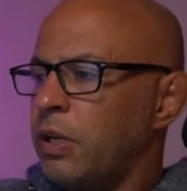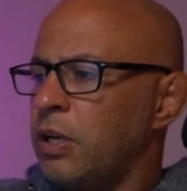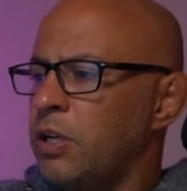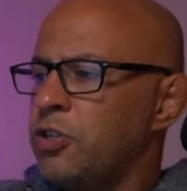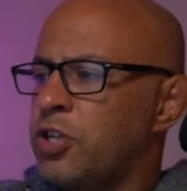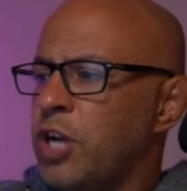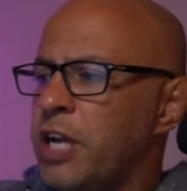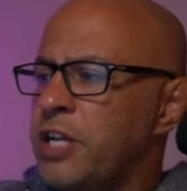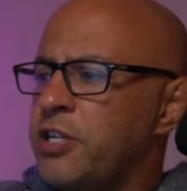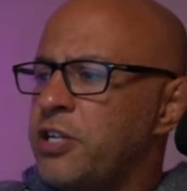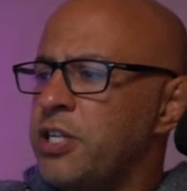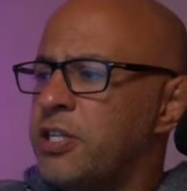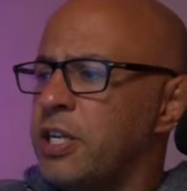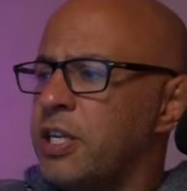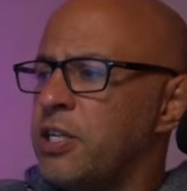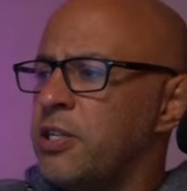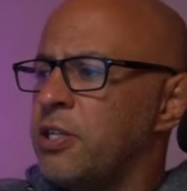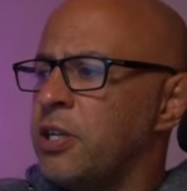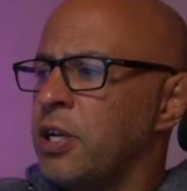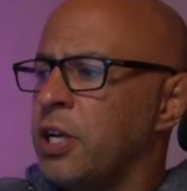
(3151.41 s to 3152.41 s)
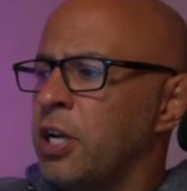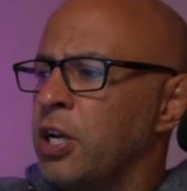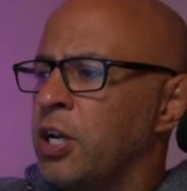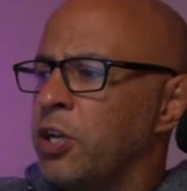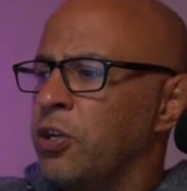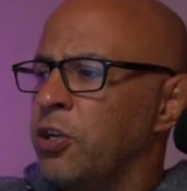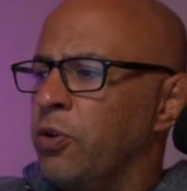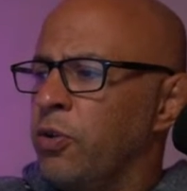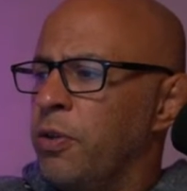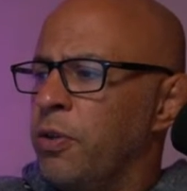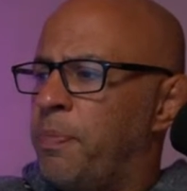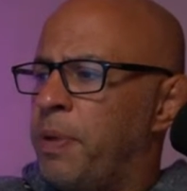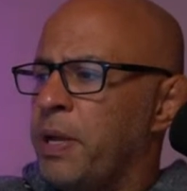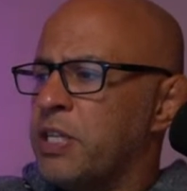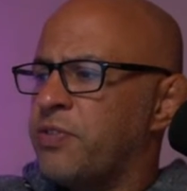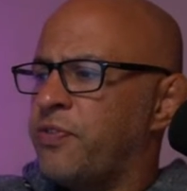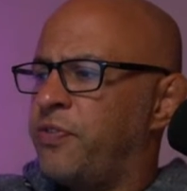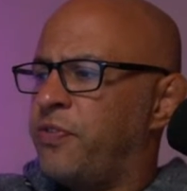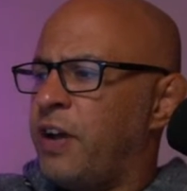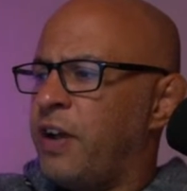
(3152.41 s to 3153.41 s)
JG says, you're the
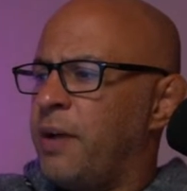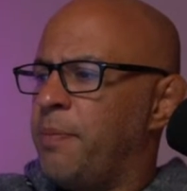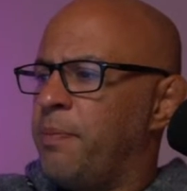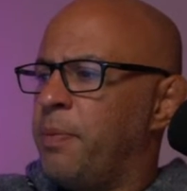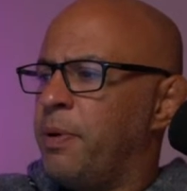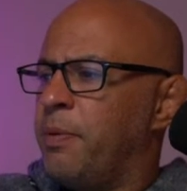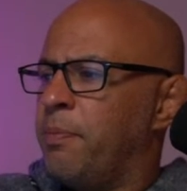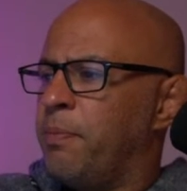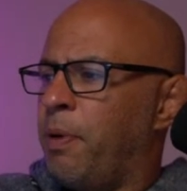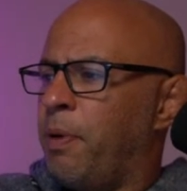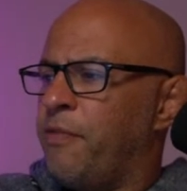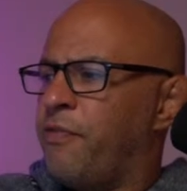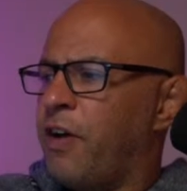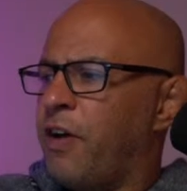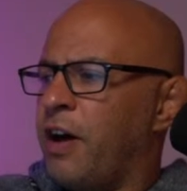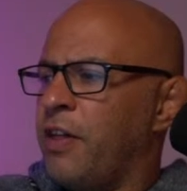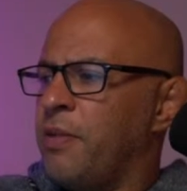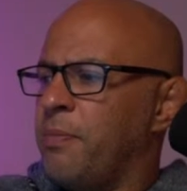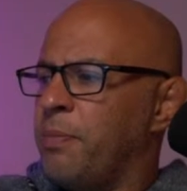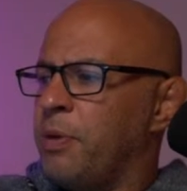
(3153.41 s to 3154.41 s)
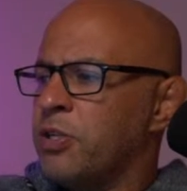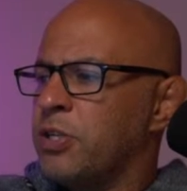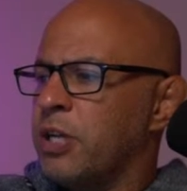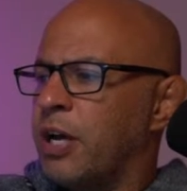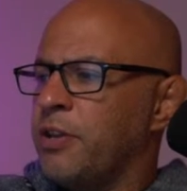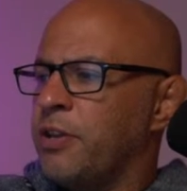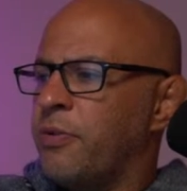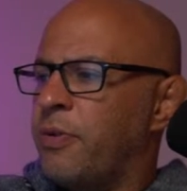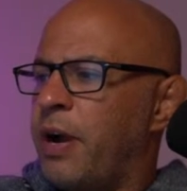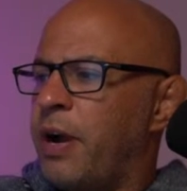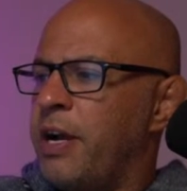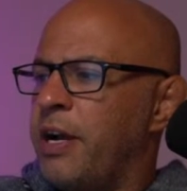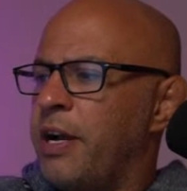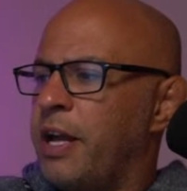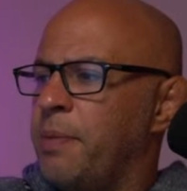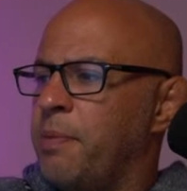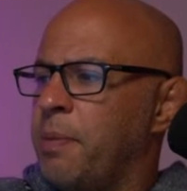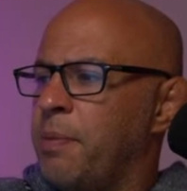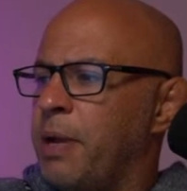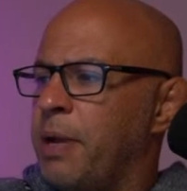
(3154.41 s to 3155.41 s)
best, Fab, by far the most underrated
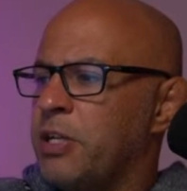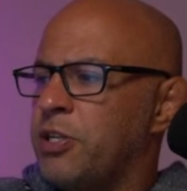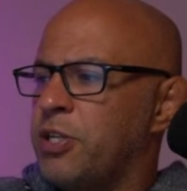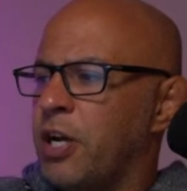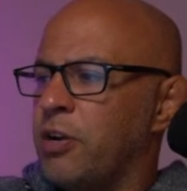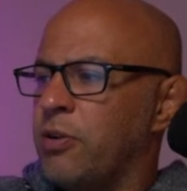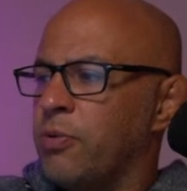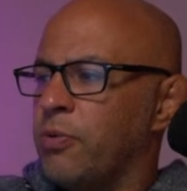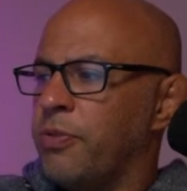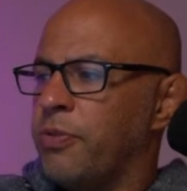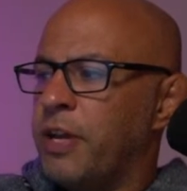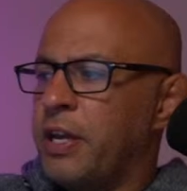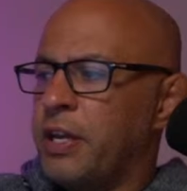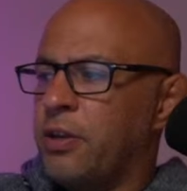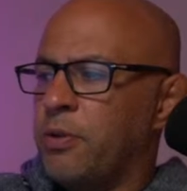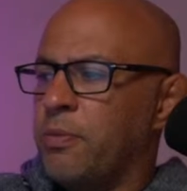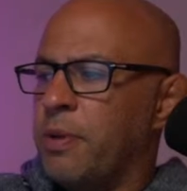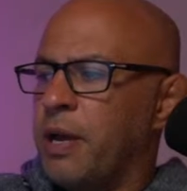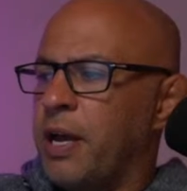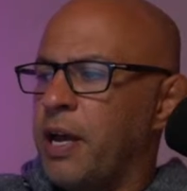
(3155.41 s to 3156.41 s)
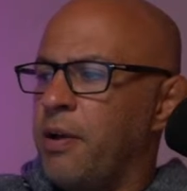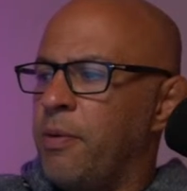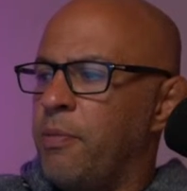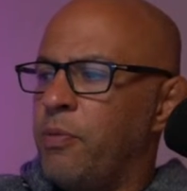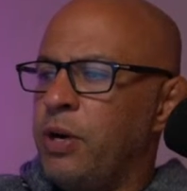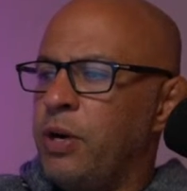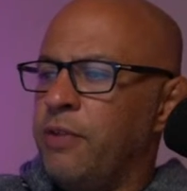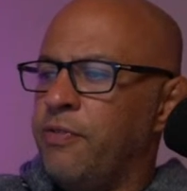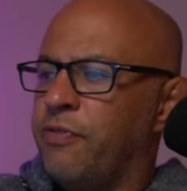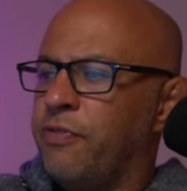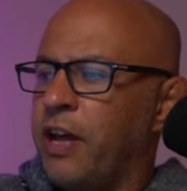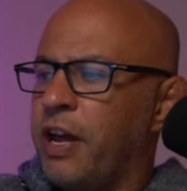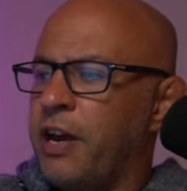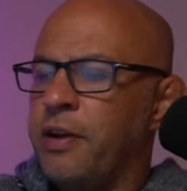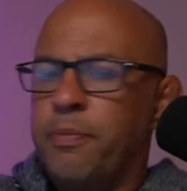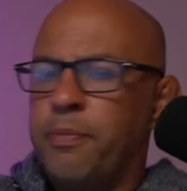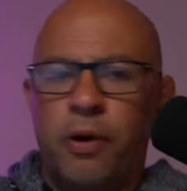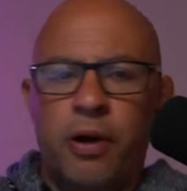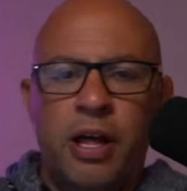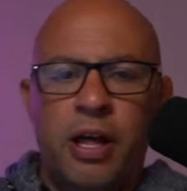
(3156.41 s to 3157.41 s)
MMA channel. Thank you, man. I'm really
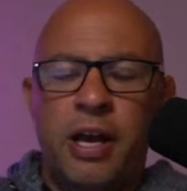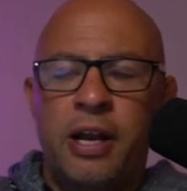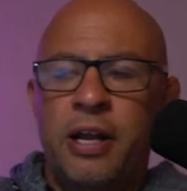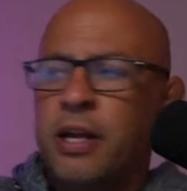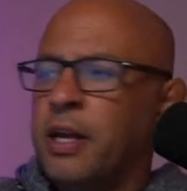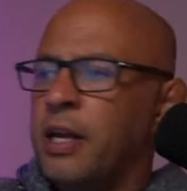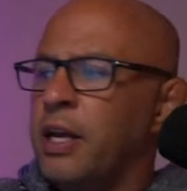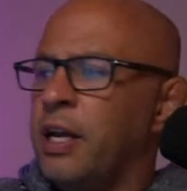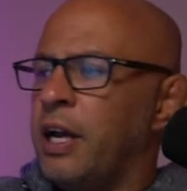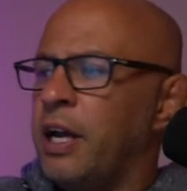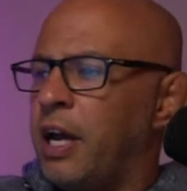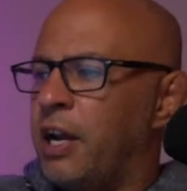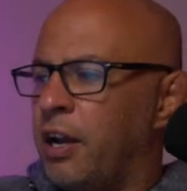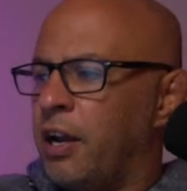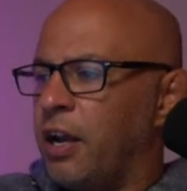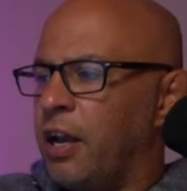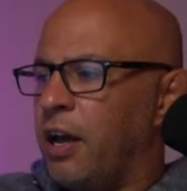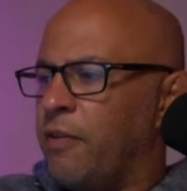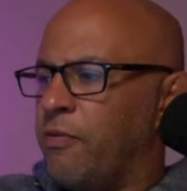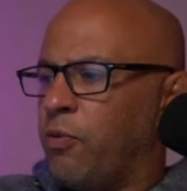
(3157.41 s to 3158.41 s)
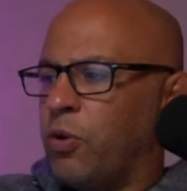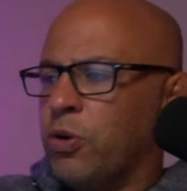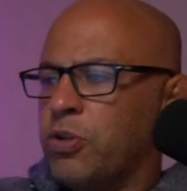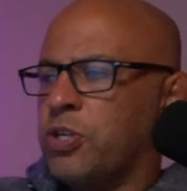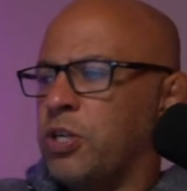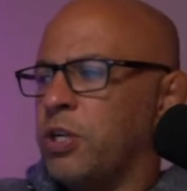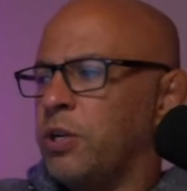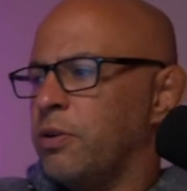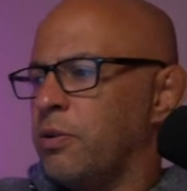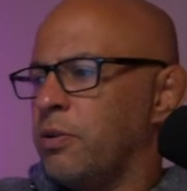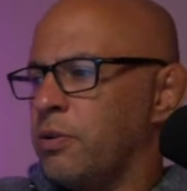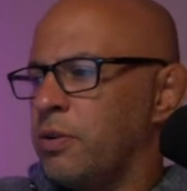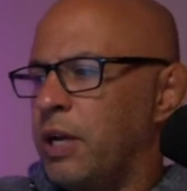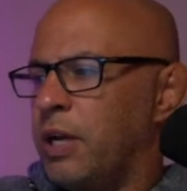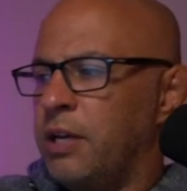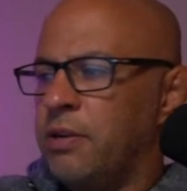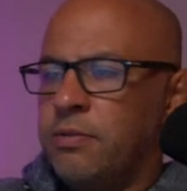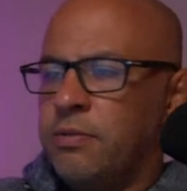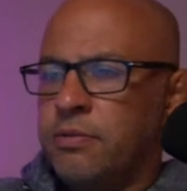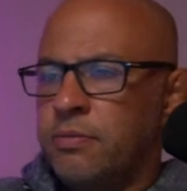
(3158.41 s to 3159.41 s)
flattered by that. And I love watching
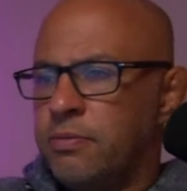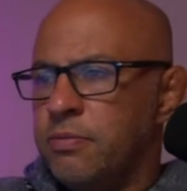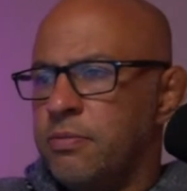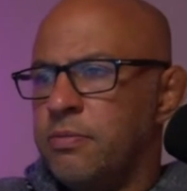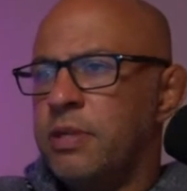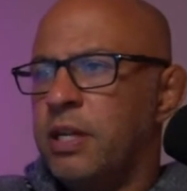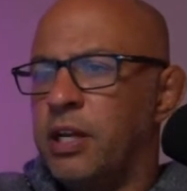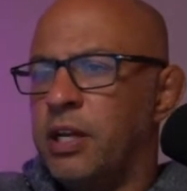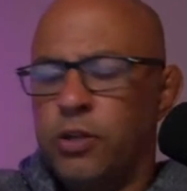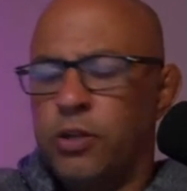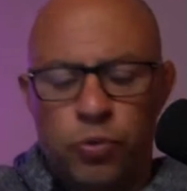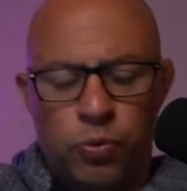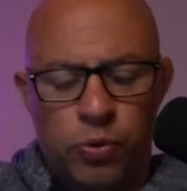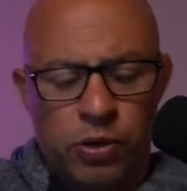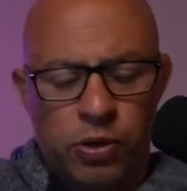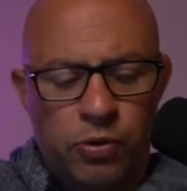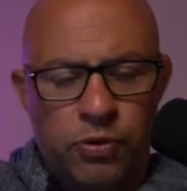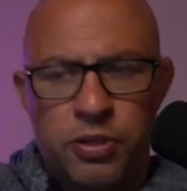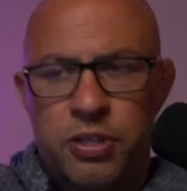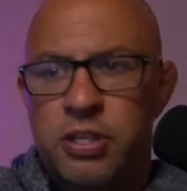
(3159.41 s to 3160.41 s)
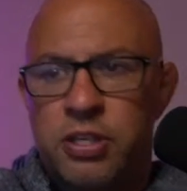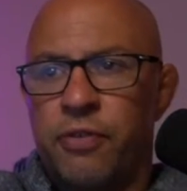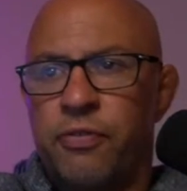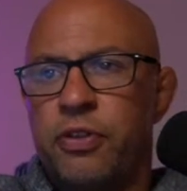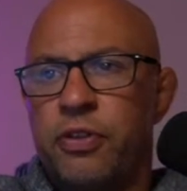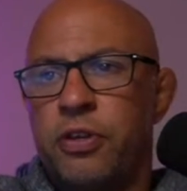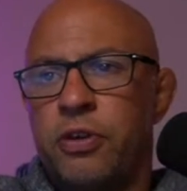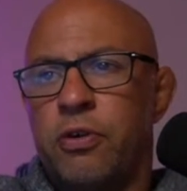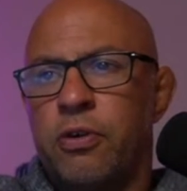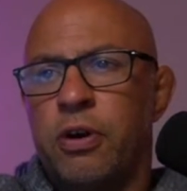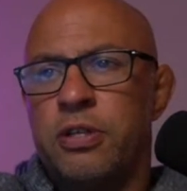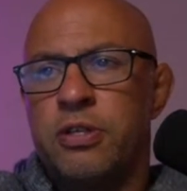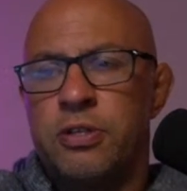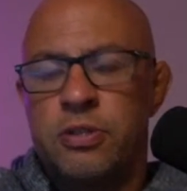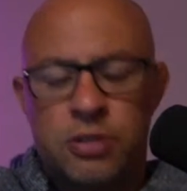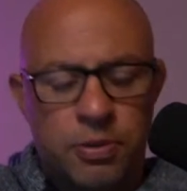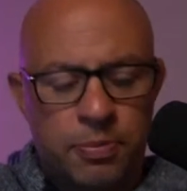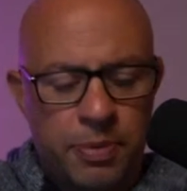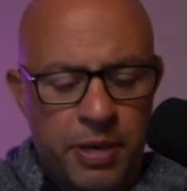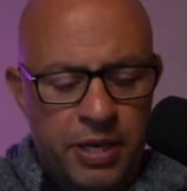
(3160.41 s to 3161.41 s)
and, doing all this stuff with you guys.
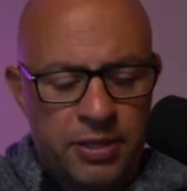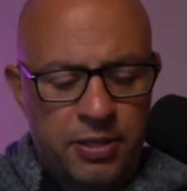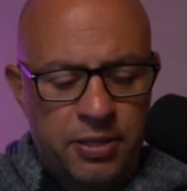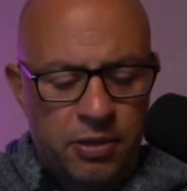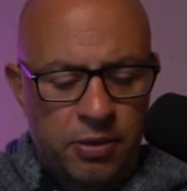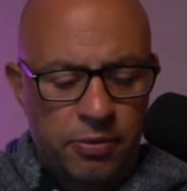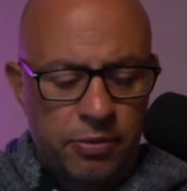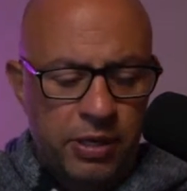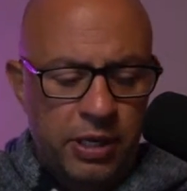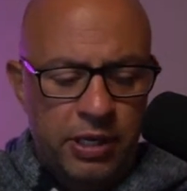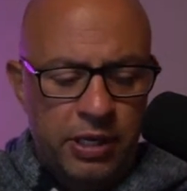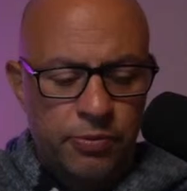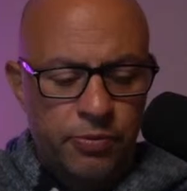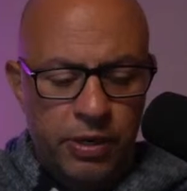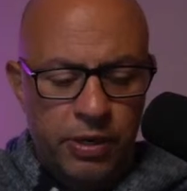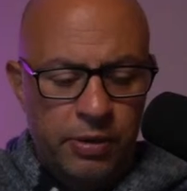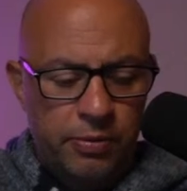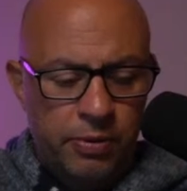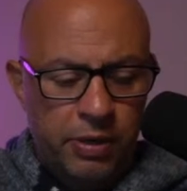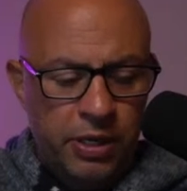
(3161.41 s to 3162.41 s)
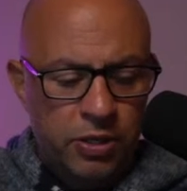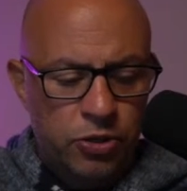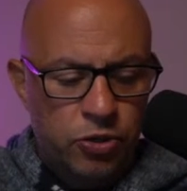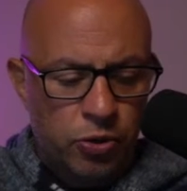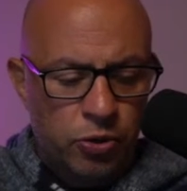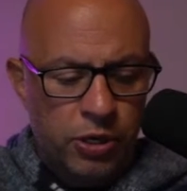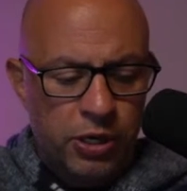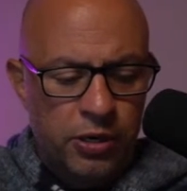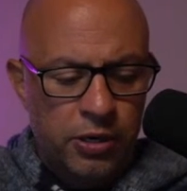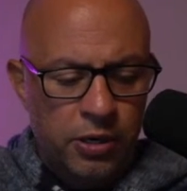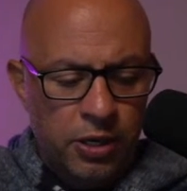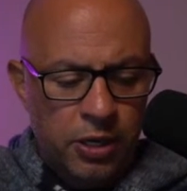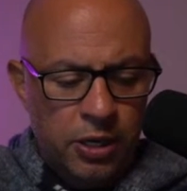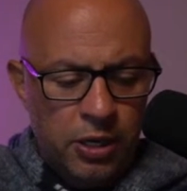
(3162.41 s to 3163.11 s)
It's the best. I really, really, really enjoy it.